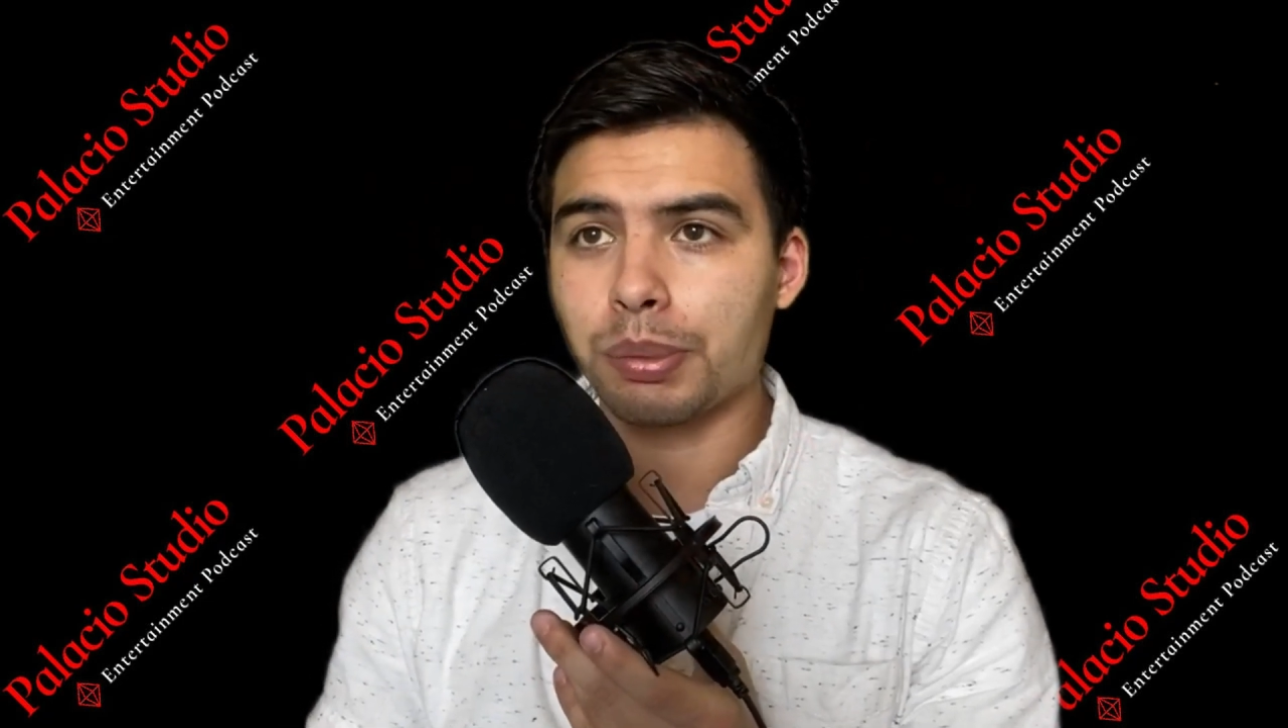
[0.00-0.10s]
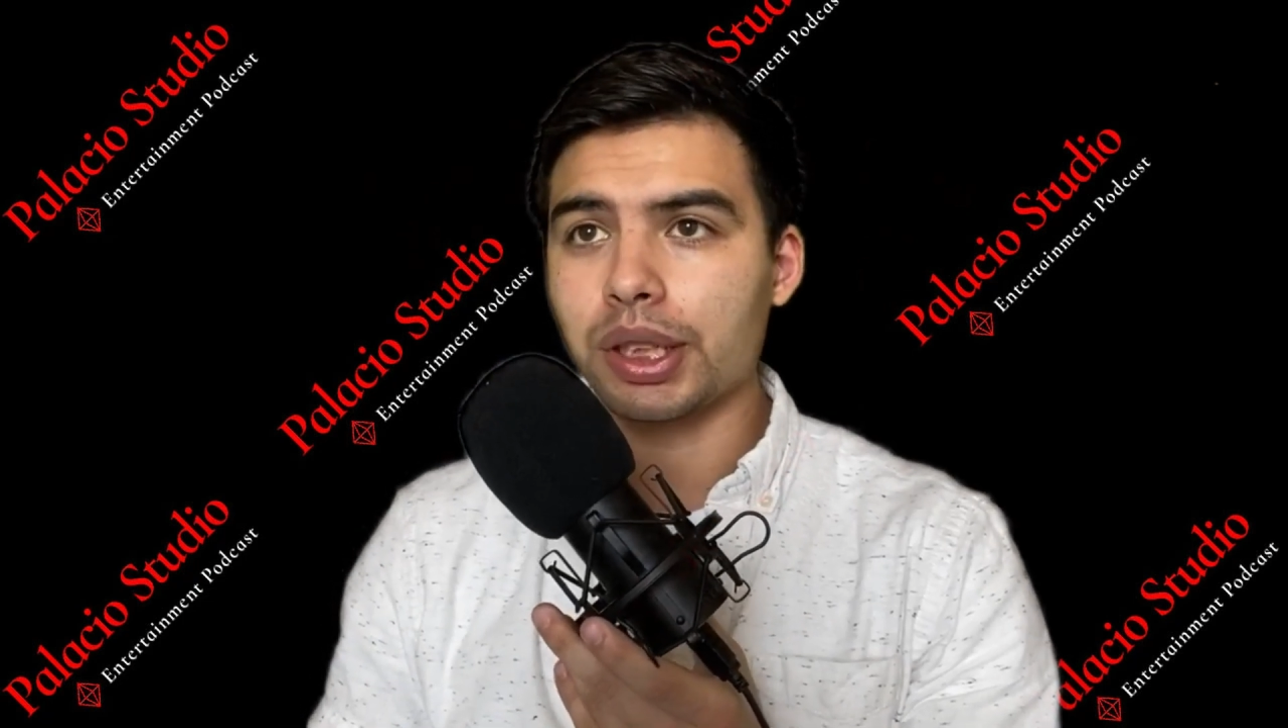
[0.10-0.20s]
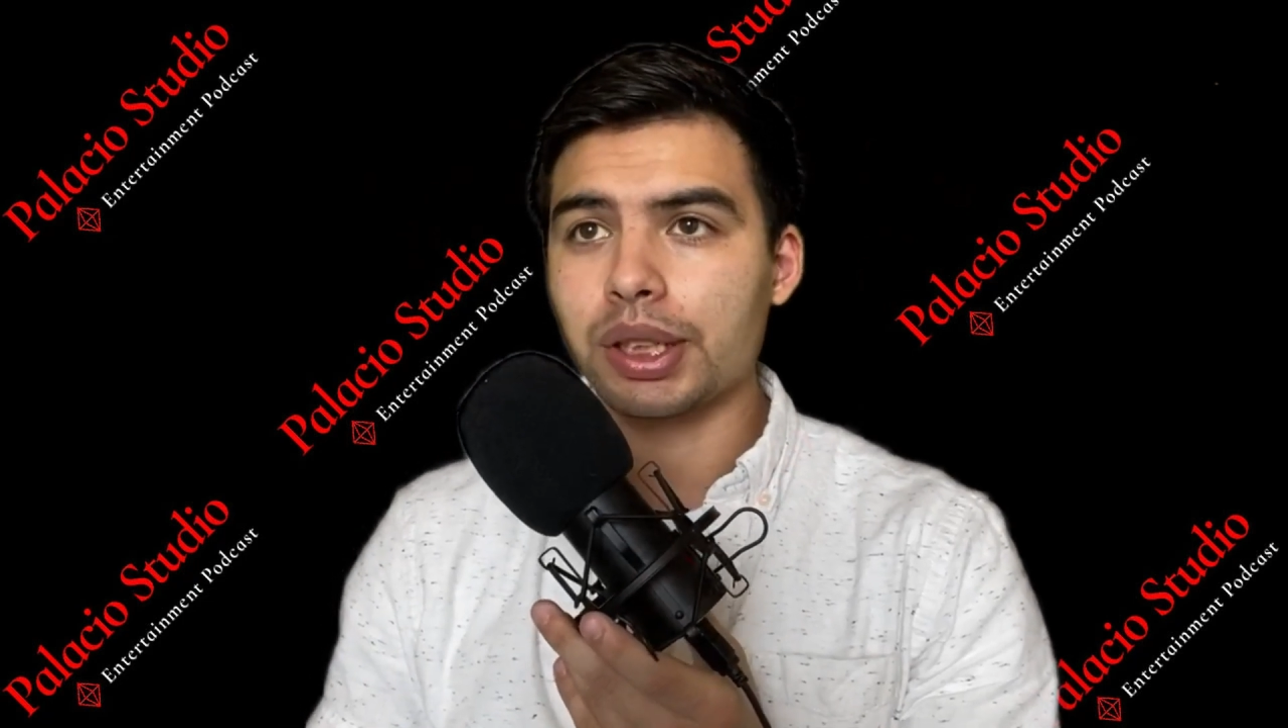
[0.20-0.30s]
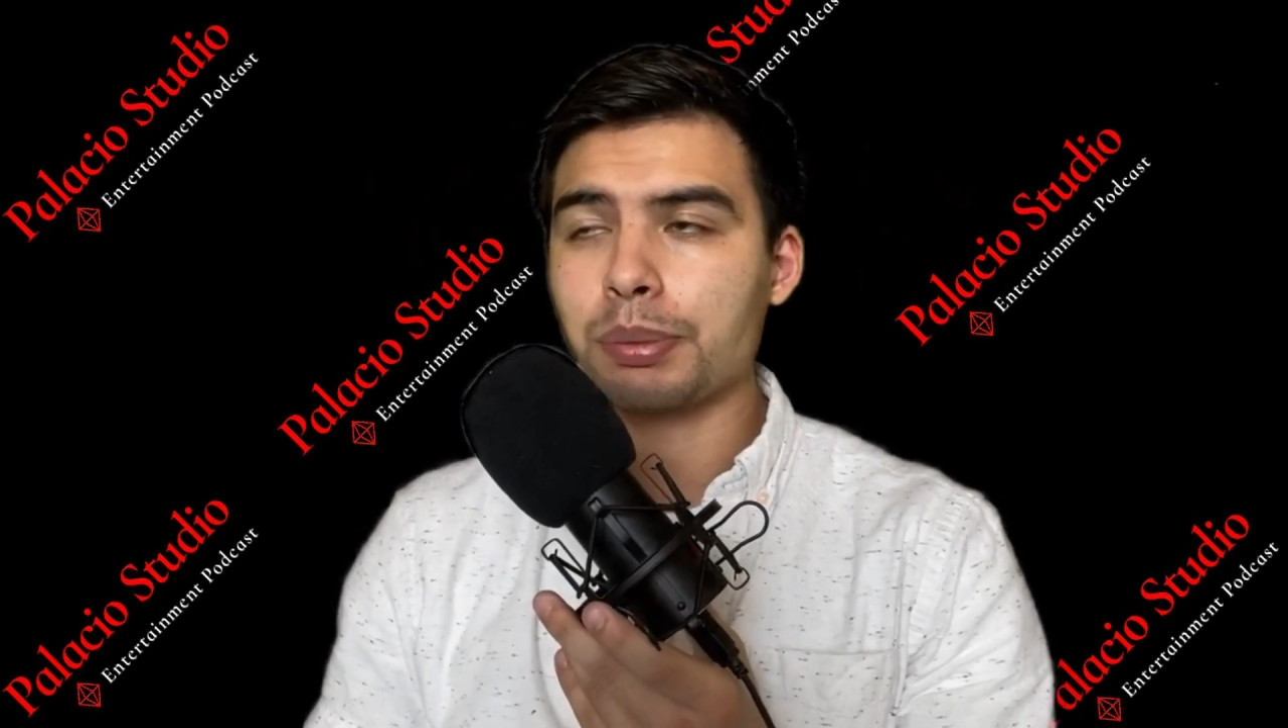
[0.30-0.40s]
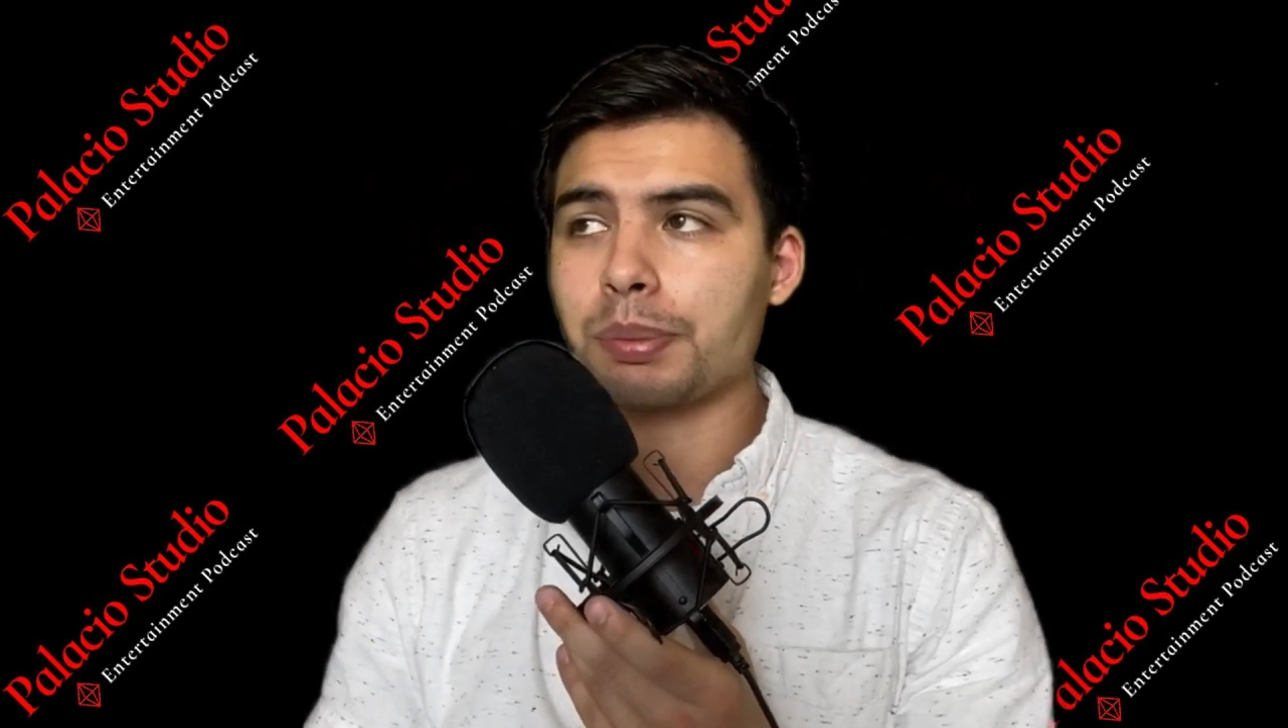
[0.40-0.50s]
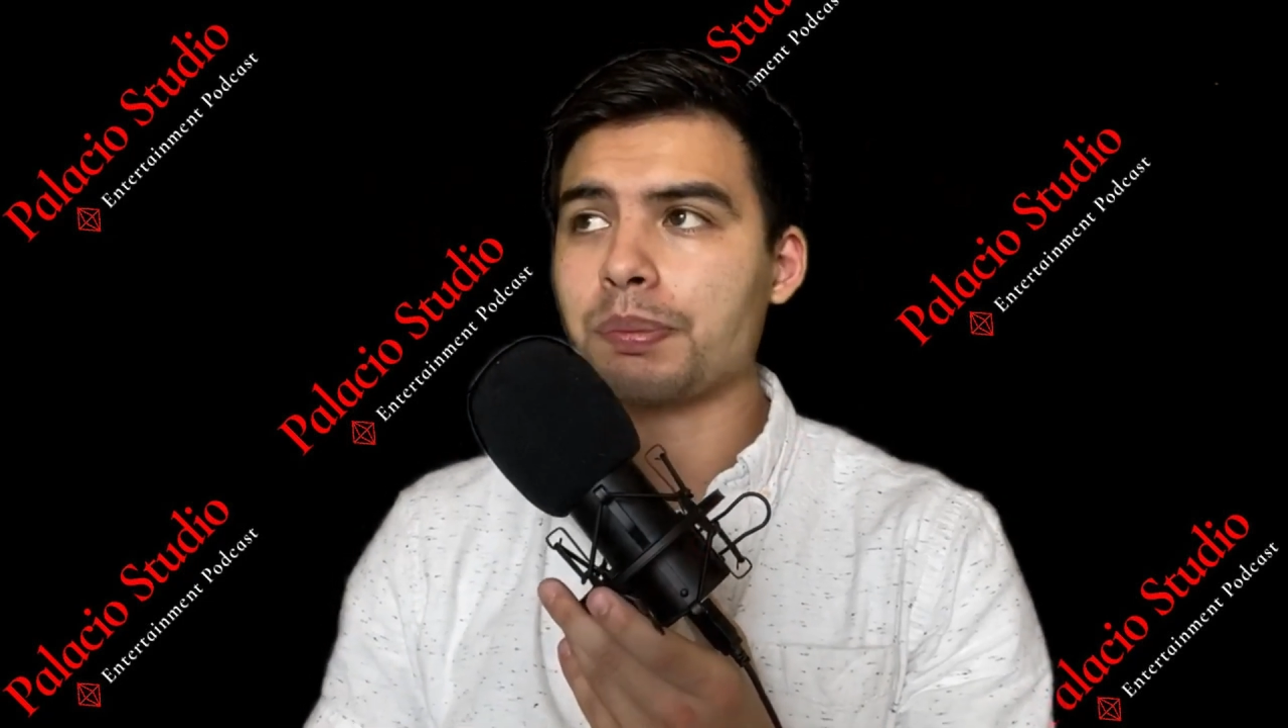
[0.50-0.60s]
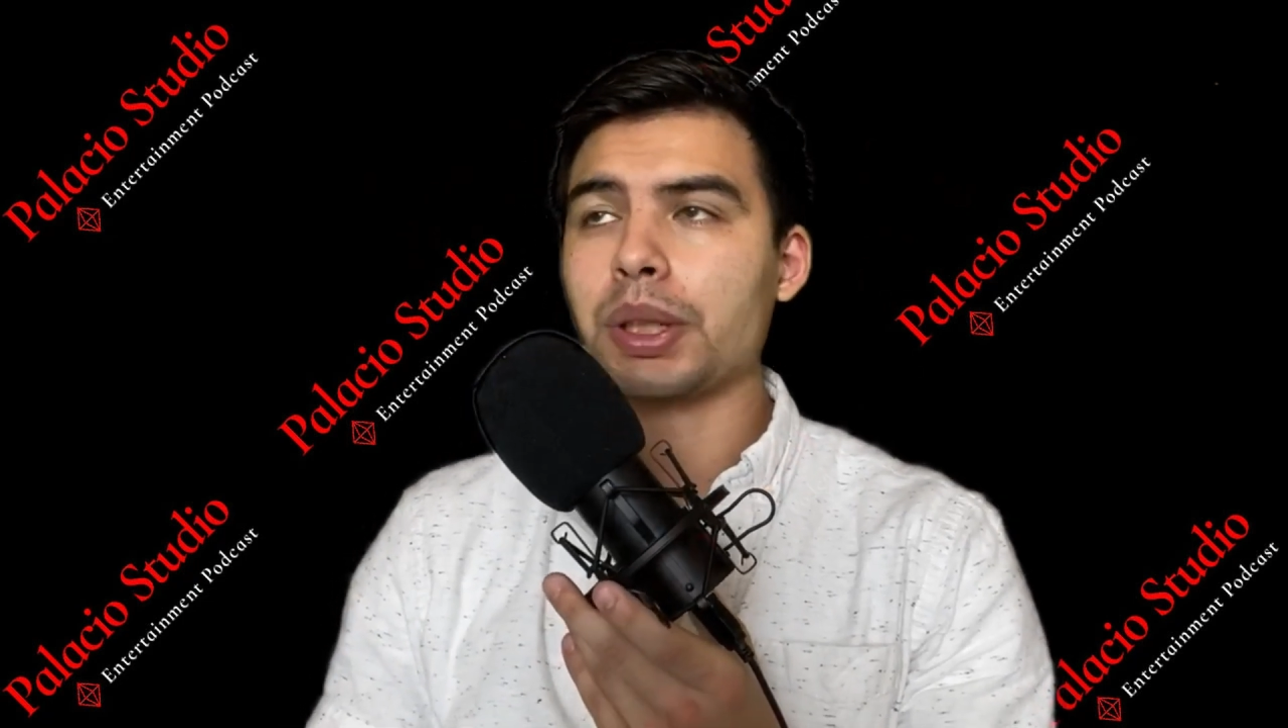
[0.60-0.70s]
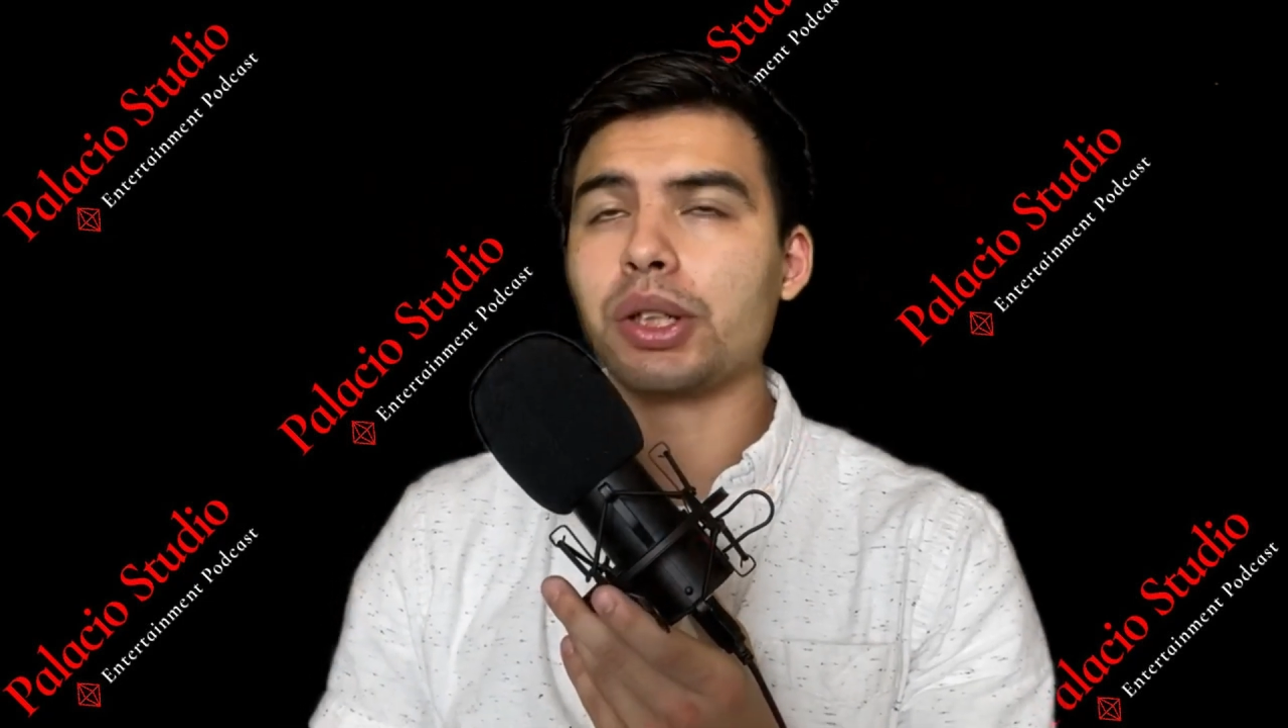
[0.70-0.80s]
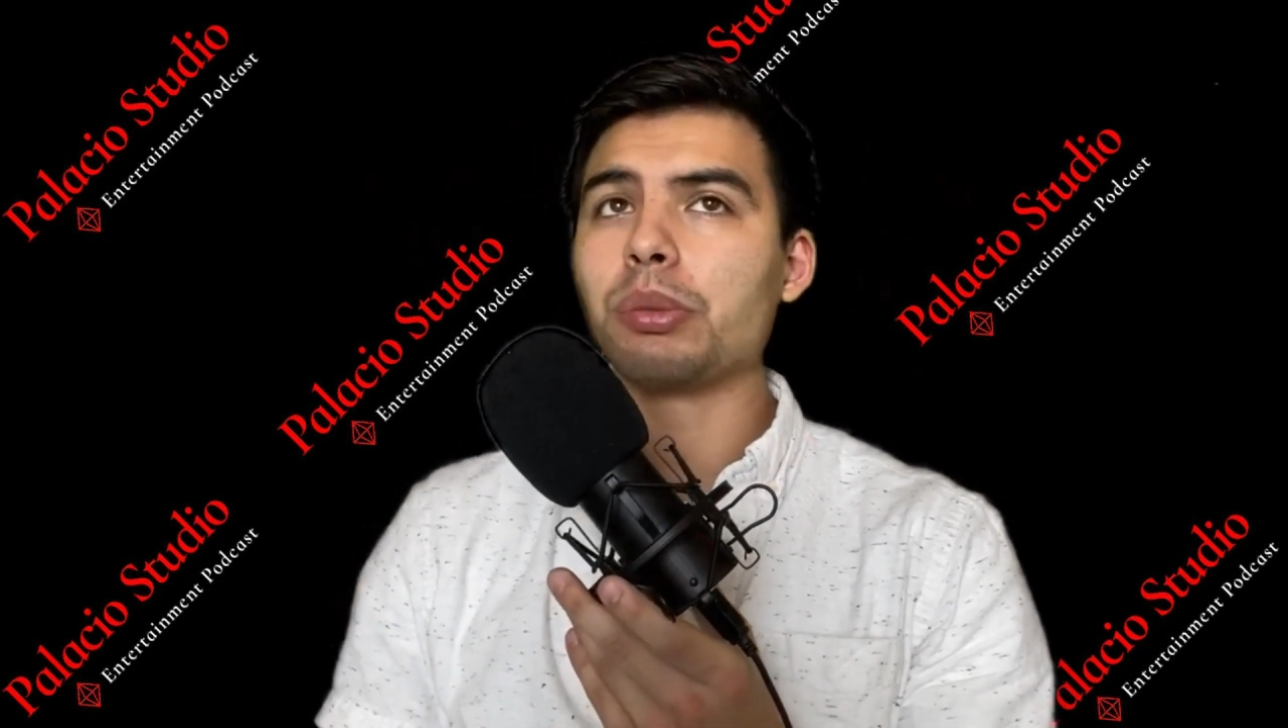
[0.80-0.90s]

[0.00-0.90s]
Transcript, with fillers: but by